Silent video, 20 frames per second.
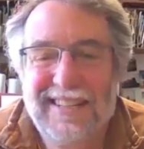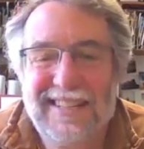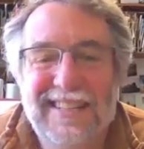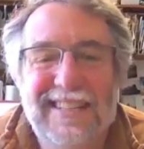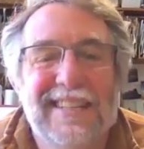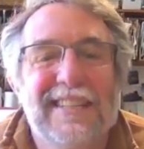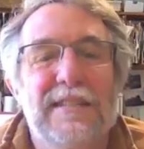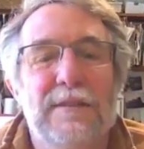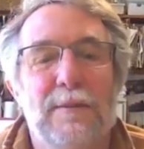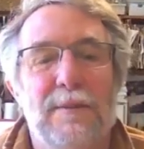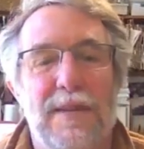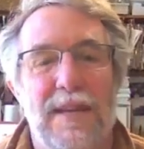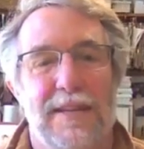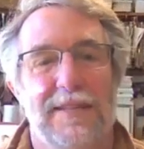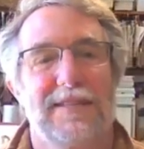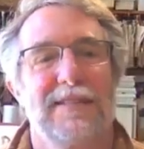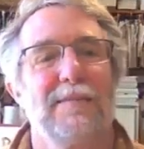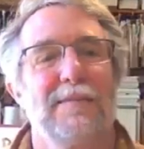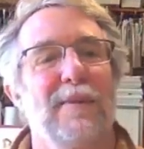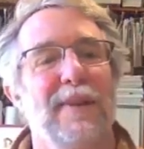Let's just
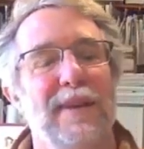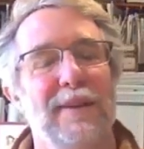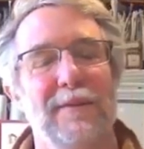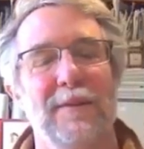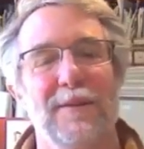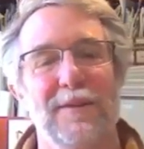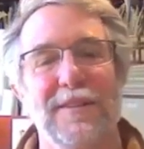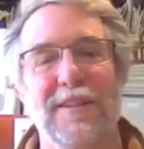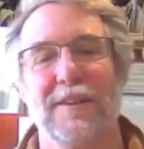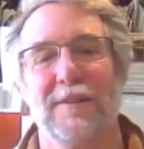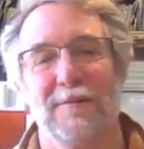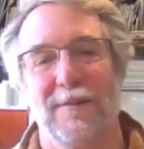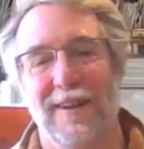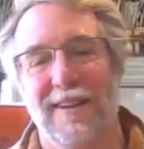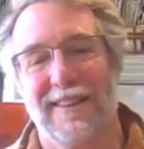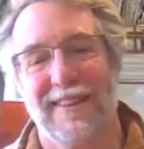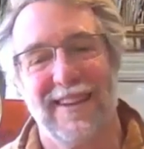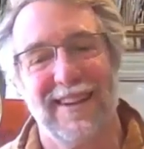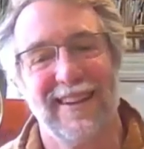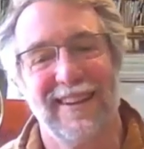get somebody who knows how
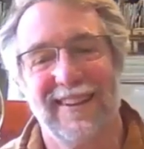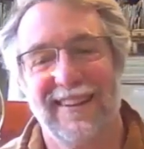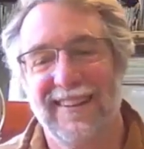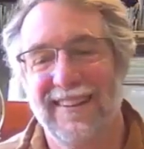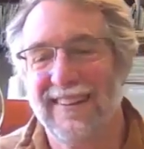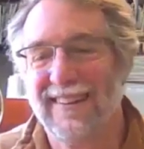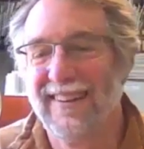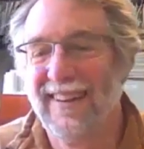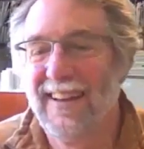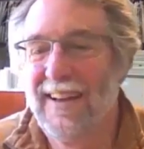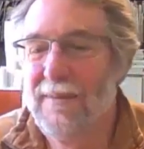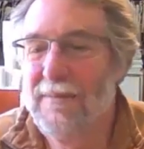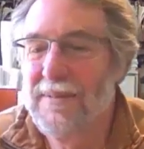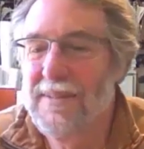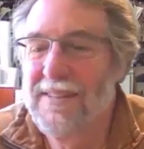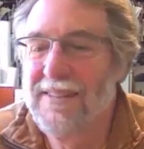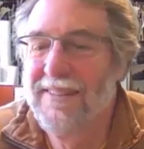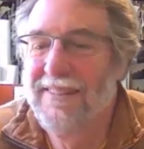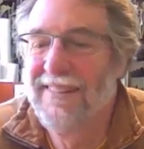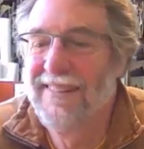to write that.
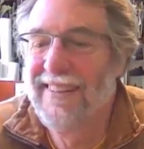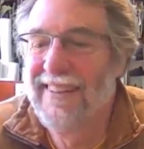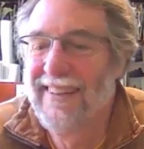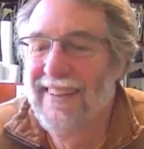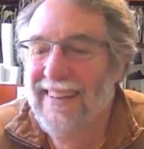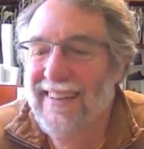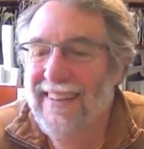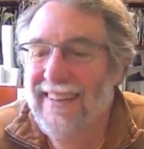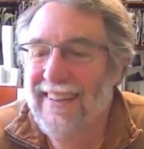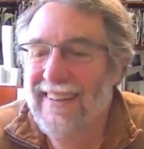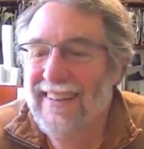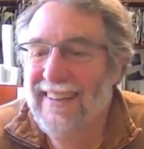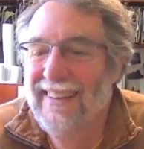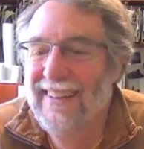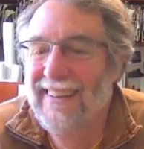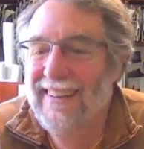Absolutely.